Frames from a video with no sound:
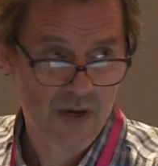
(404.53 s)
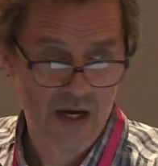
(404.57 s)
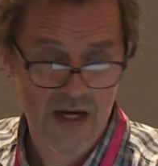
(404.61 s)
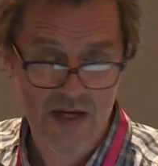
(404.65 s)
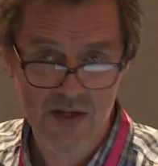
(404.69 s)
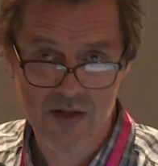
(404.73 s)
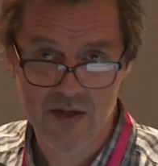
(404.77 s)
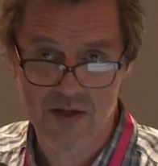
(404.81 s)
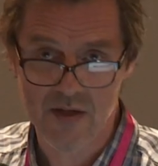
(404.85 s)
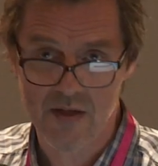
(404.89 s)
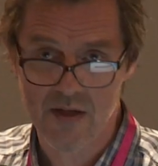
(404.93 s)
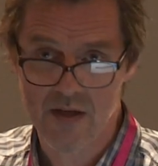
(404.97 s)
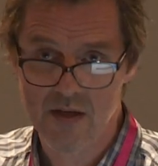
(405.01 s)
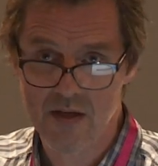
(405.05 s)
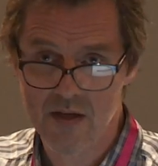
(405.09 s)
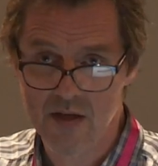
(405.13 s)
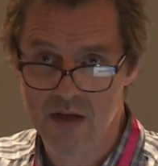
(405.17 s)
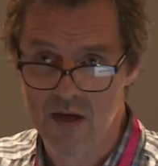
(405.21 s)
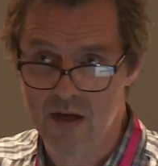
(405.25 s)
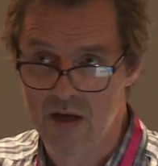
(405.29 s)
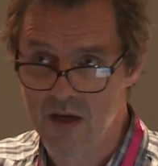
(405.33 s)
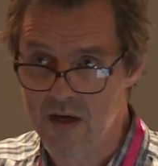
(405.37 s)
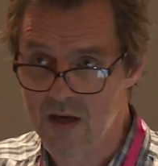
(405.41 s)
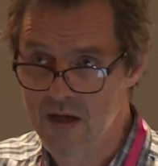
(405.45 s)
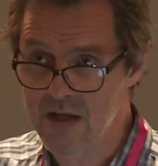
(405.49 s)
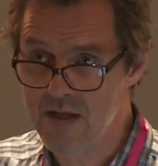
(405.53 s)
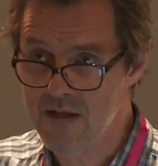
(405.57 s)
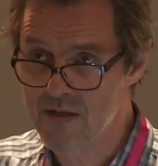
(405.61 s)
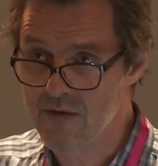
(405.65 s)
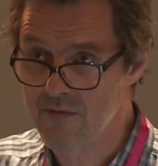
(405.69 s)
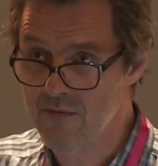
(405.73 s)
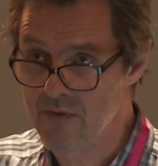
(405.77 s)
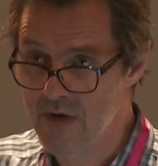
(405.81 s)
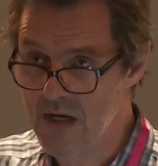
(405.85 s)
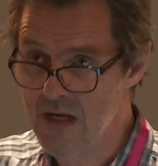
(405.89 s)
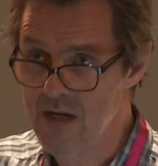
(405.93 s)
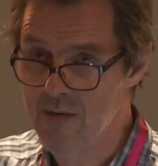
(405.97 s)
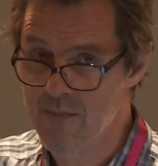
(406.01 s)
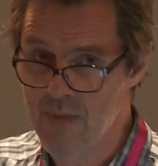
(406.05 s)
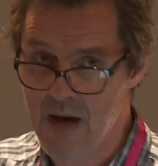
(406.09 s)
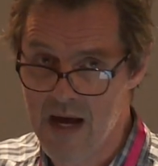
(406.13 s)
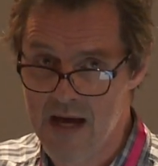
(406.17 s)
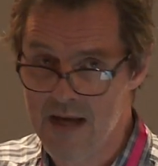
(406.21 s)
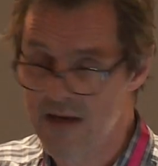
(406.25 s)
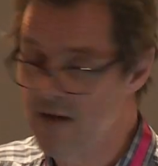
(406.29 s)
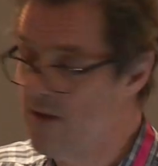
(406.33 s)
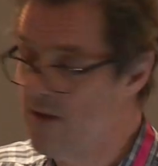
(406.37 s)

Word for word: patient. Uh, it's a really bad